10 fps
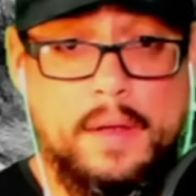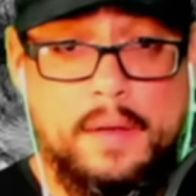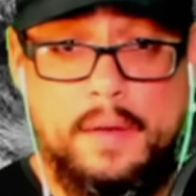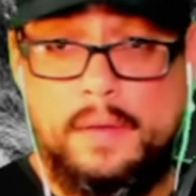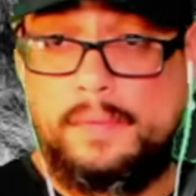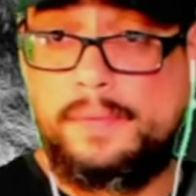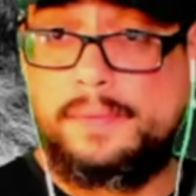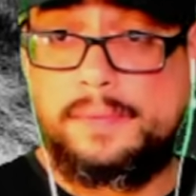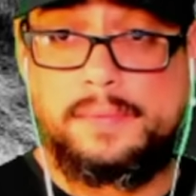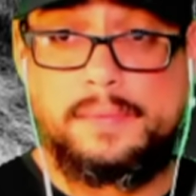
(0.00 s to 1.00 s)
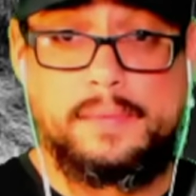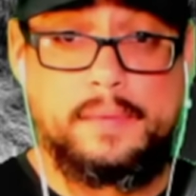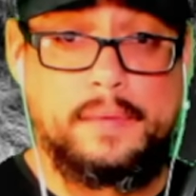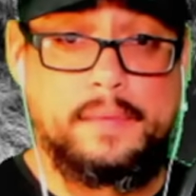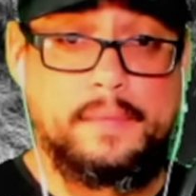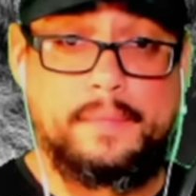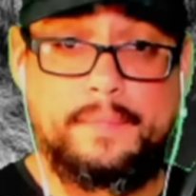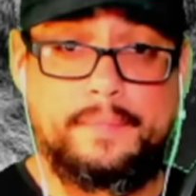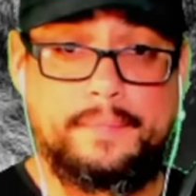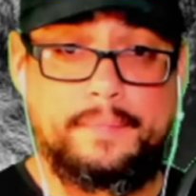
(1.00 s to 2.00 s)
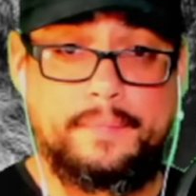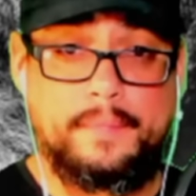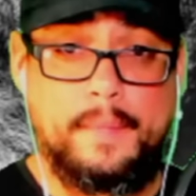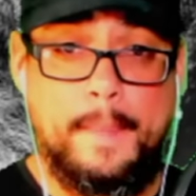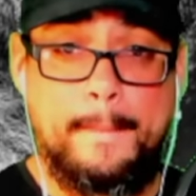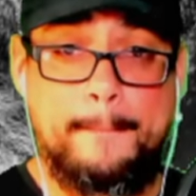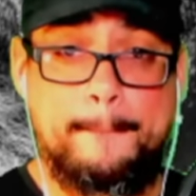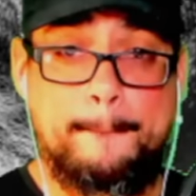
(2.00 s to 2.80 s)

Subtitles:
(no one is talking)